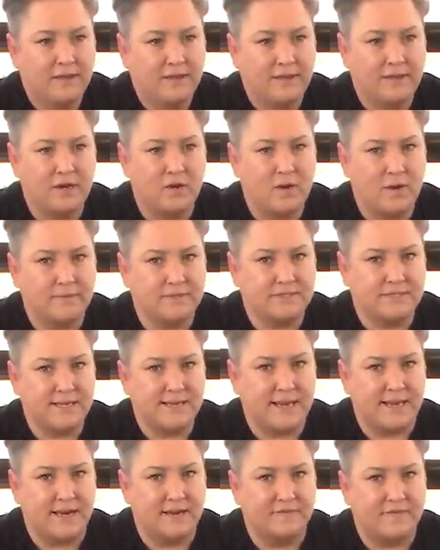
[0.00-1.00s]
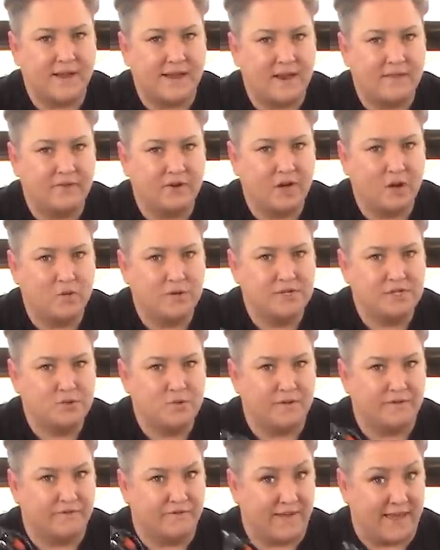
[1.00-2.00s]
You know, I was thinking, if I ever go
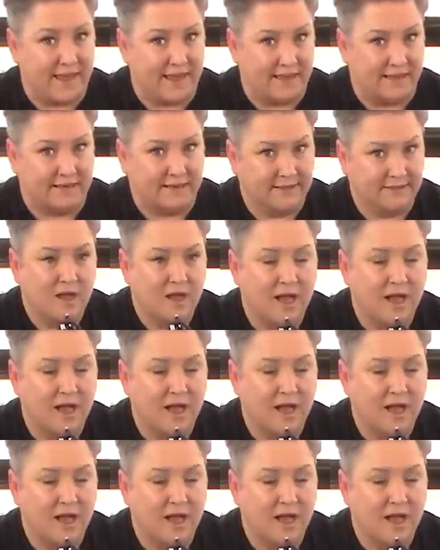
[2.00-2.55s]
into a van,